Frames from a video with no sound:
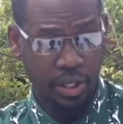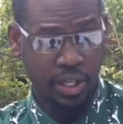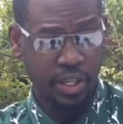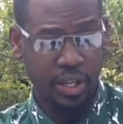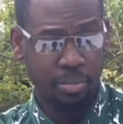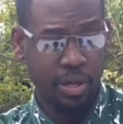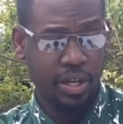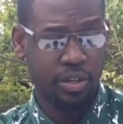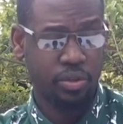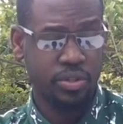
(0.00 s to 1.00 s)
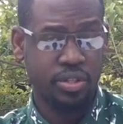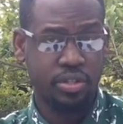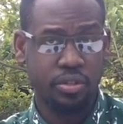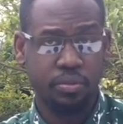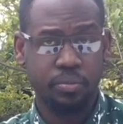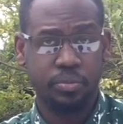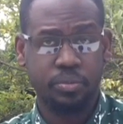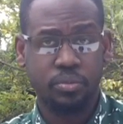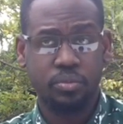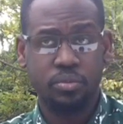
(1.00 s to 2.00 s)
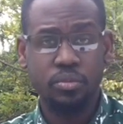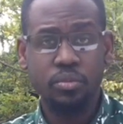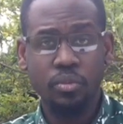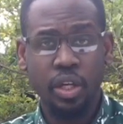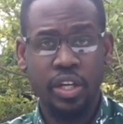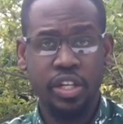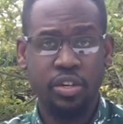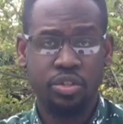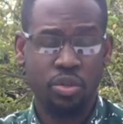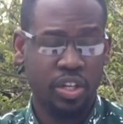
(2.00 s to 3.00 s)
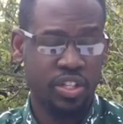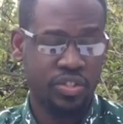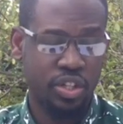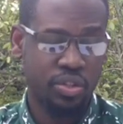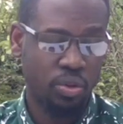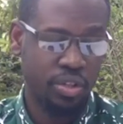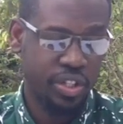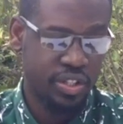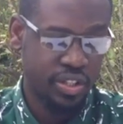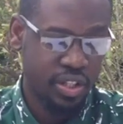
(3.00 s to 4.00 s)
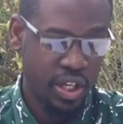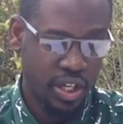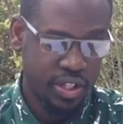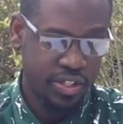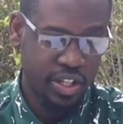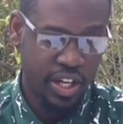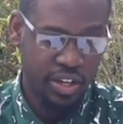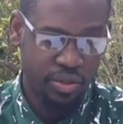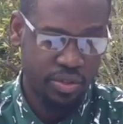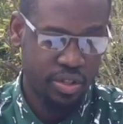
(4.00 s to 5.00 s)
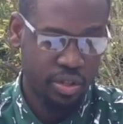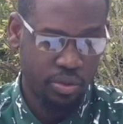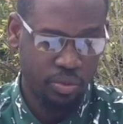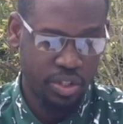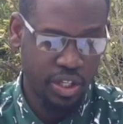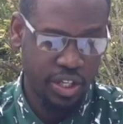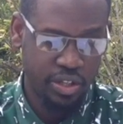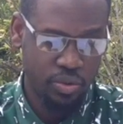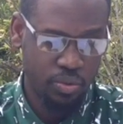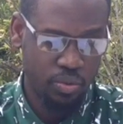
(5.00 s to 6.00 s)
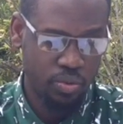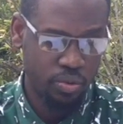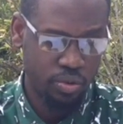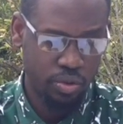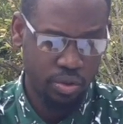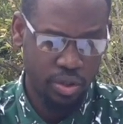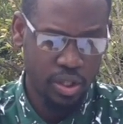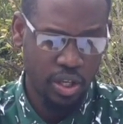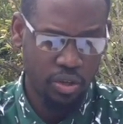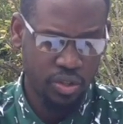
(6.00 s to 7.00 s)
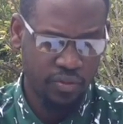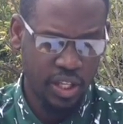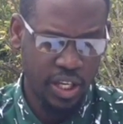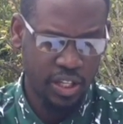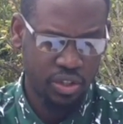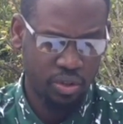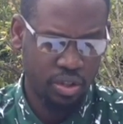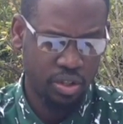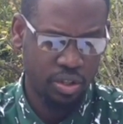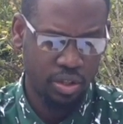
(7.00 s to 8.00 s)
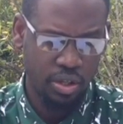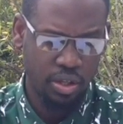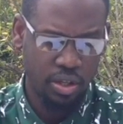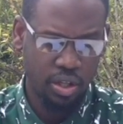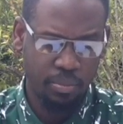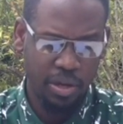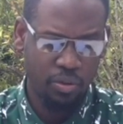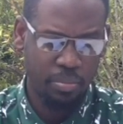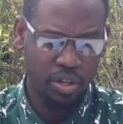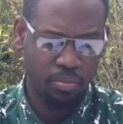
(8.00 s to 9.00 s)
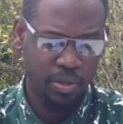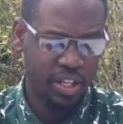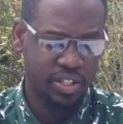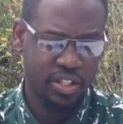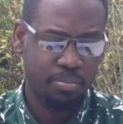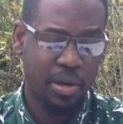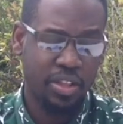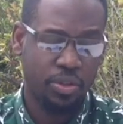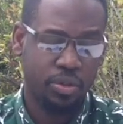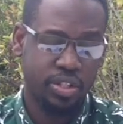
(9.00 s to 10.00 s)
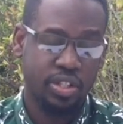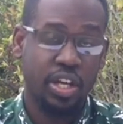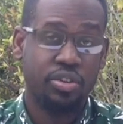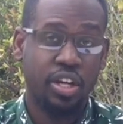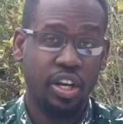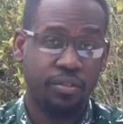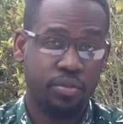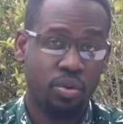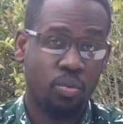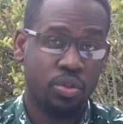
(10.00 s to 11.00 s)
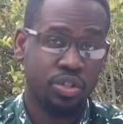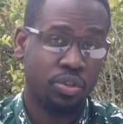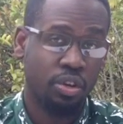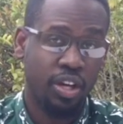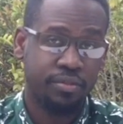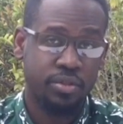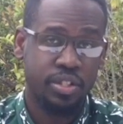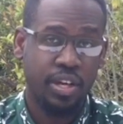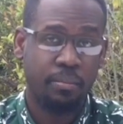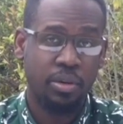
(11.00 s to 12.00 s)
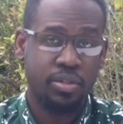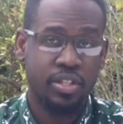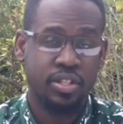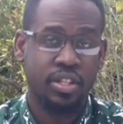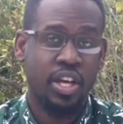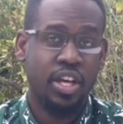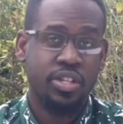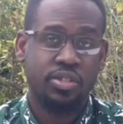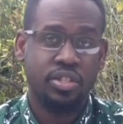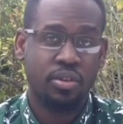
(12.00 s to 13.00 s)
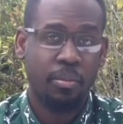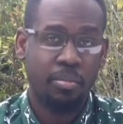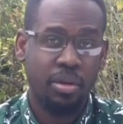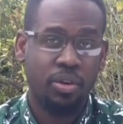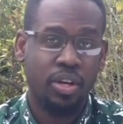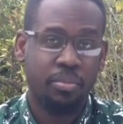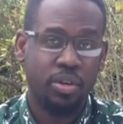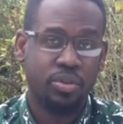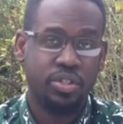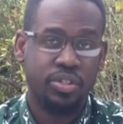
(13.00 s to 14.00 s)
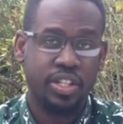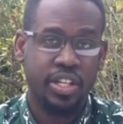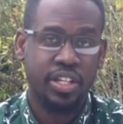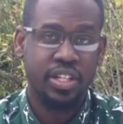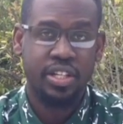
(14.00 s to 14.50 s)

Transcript: held up high, because he did not orchestrate all these scenarios which led to the loss of the election, in my opinion. But that's just my thoughts. I'd really love to know what you all have to say about this. So just comment below, let me know what you think.